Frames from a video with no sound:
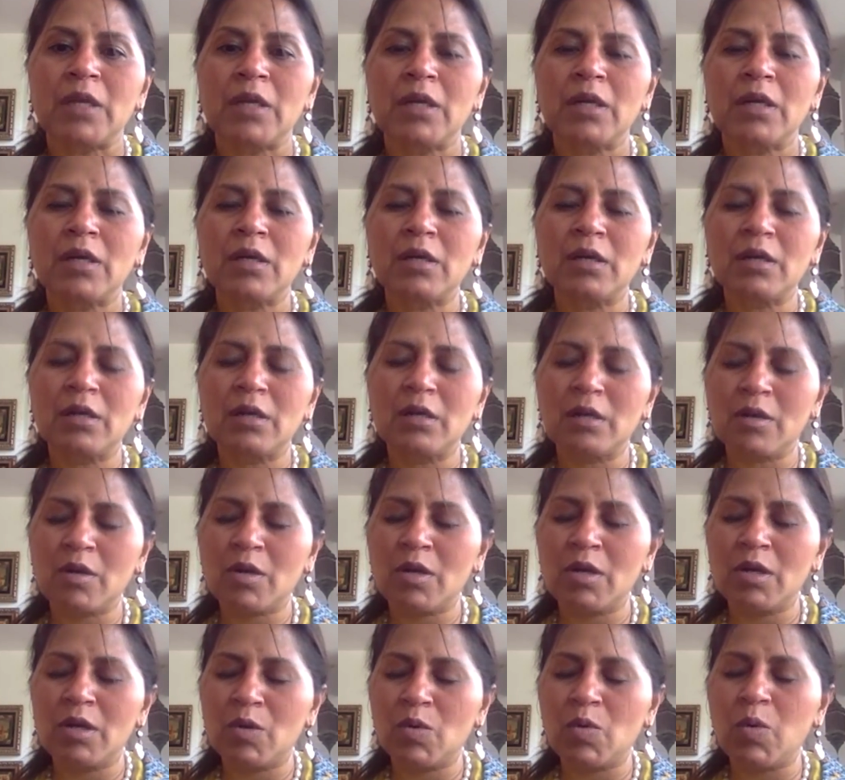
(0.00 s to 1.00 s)
uh,
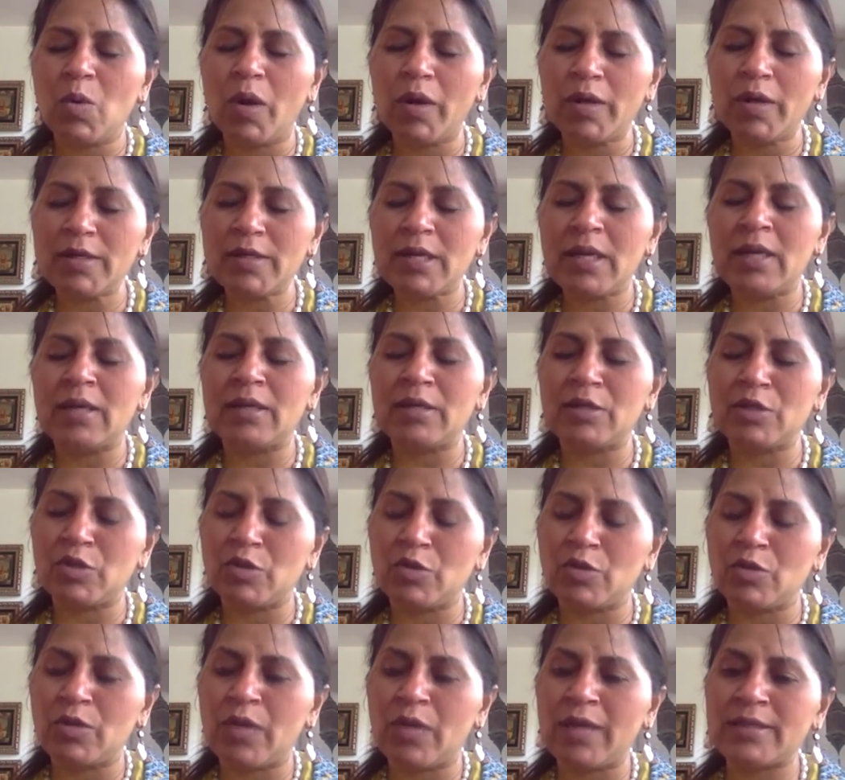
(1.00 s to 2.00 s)
quality, uh, you
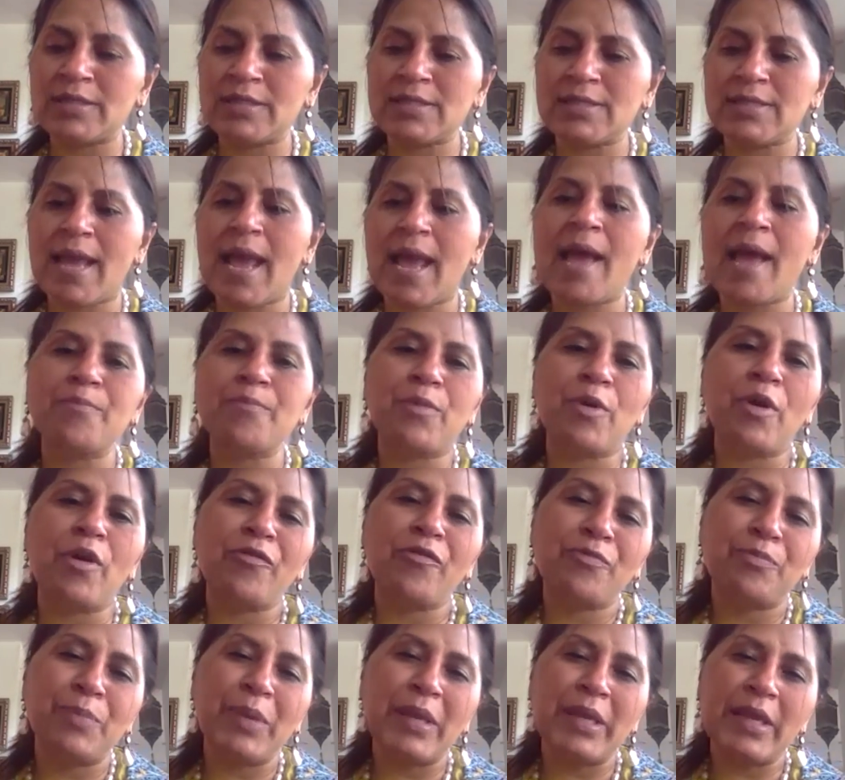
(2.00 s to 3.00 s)
know, that stamp
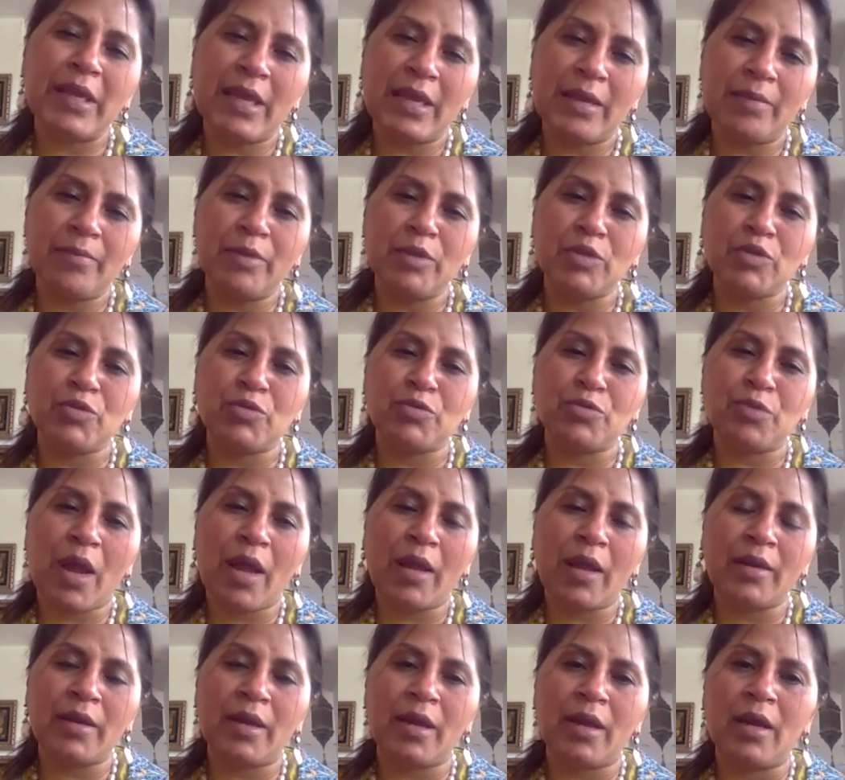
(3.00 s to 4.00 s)
of being able to
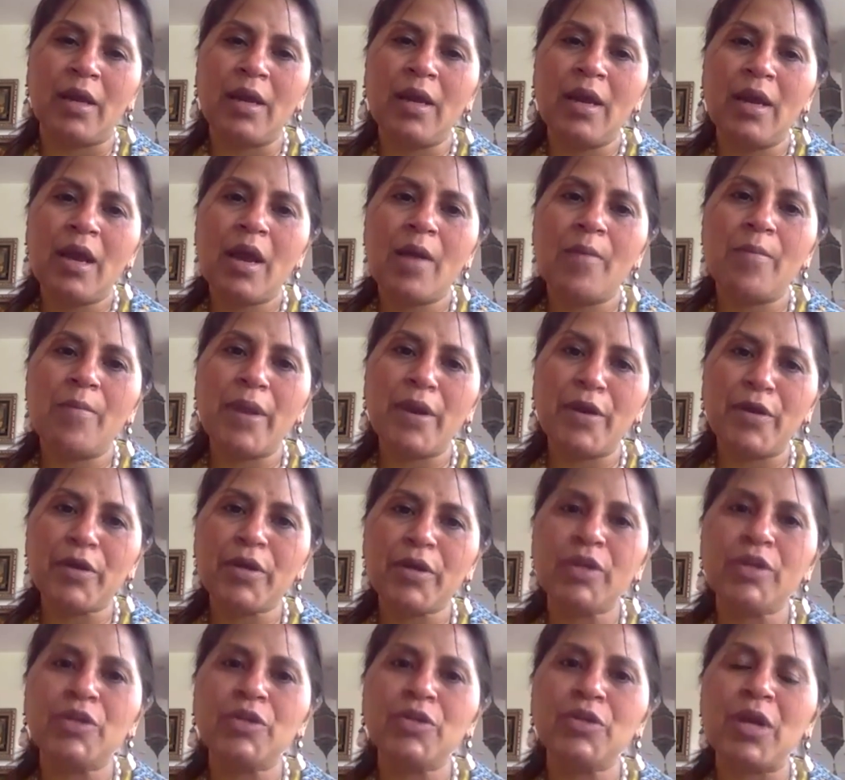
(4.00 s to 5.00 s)
run
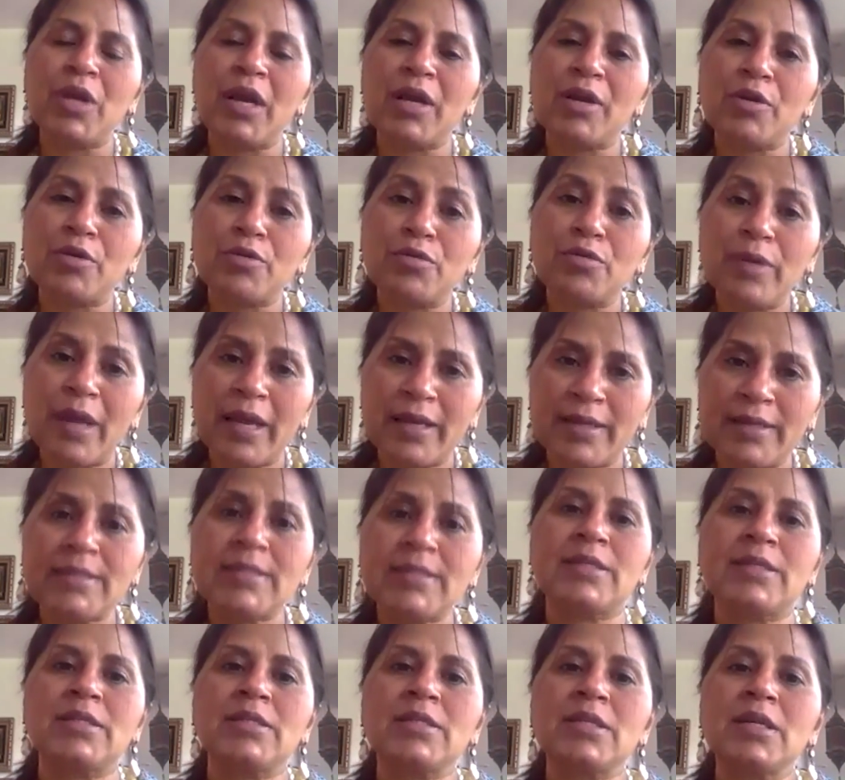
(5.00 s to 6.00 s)
American
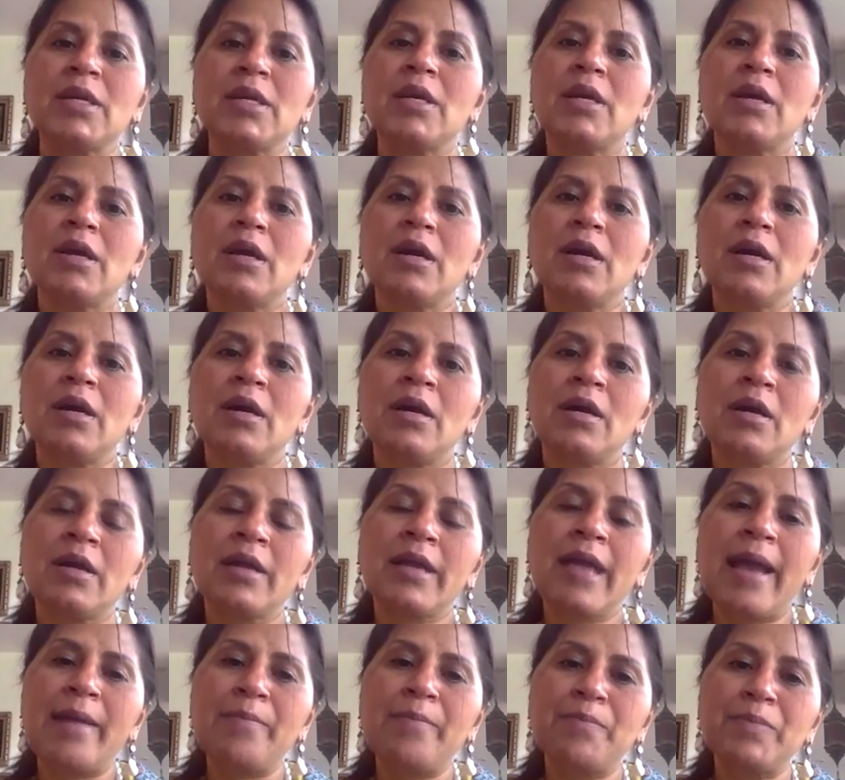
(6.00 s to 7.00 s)
accredited uh,
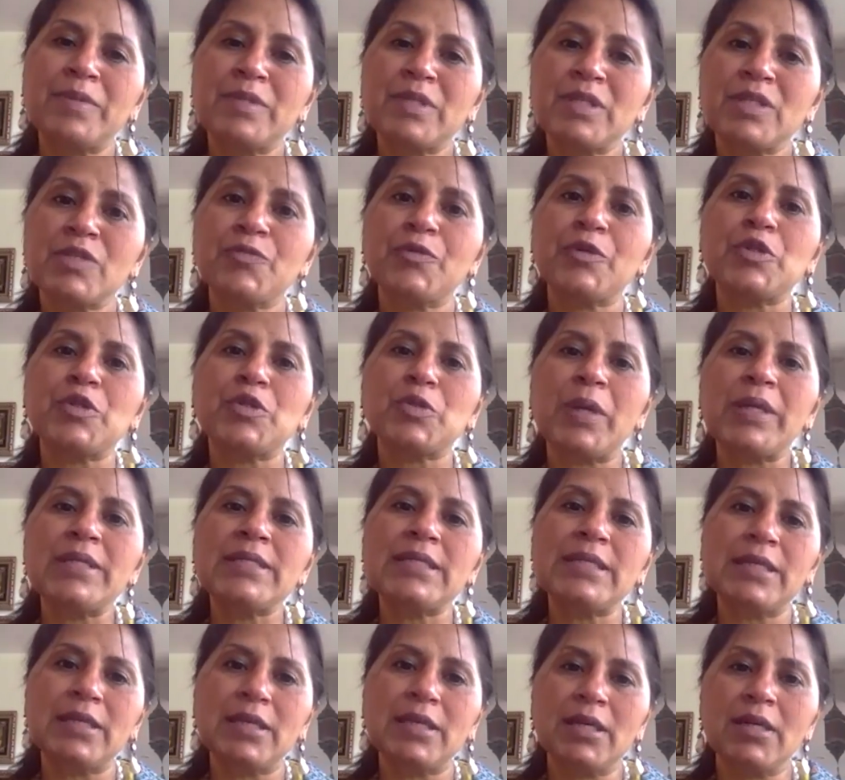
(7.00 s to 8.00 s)
campuses for
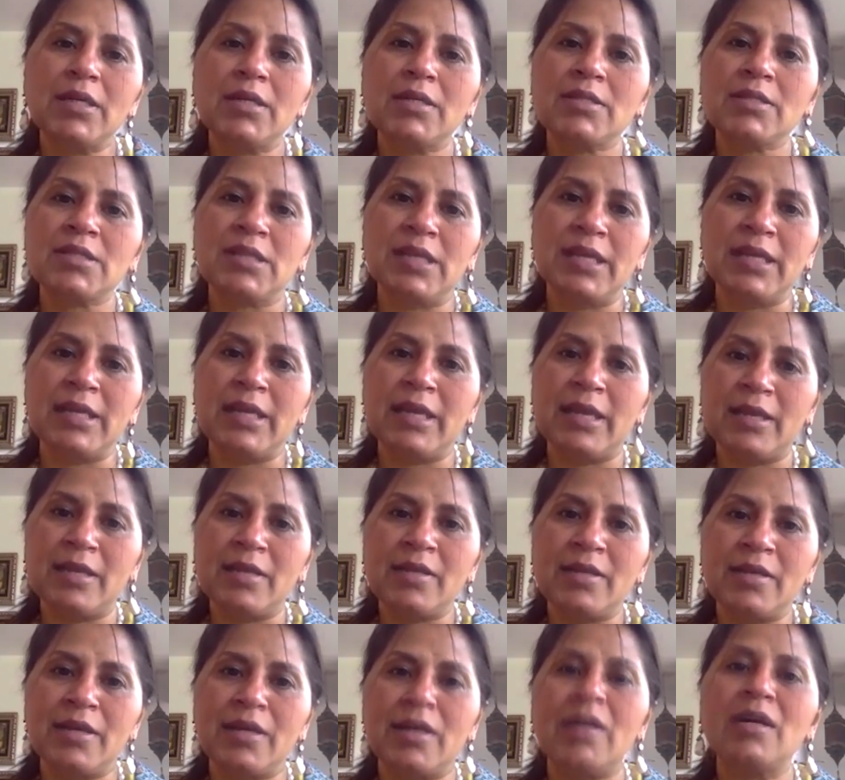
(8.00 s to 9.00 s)
20 years in
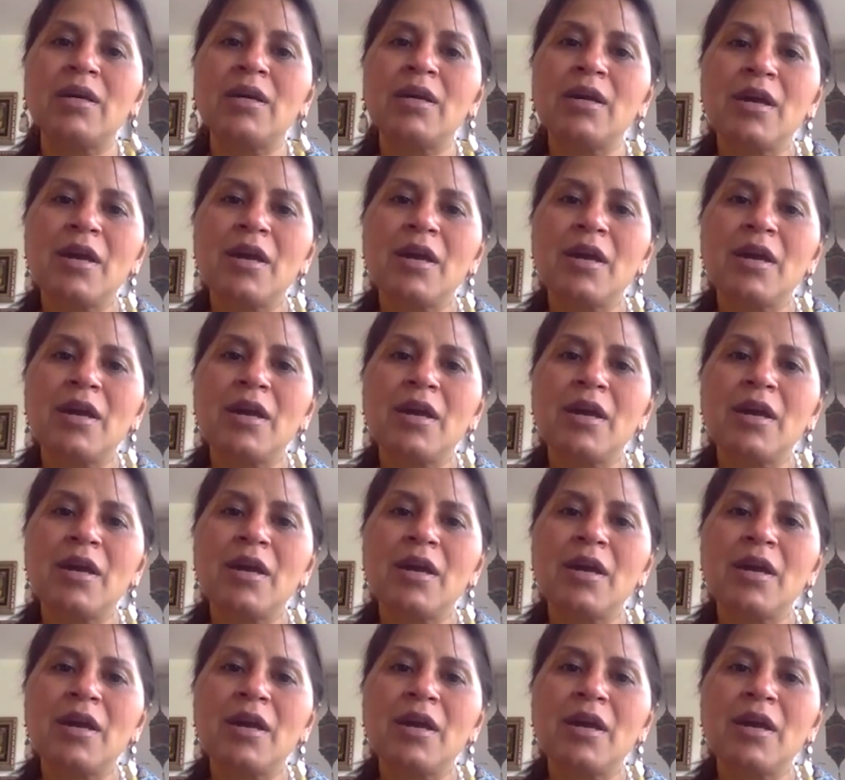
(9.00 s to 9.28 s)
India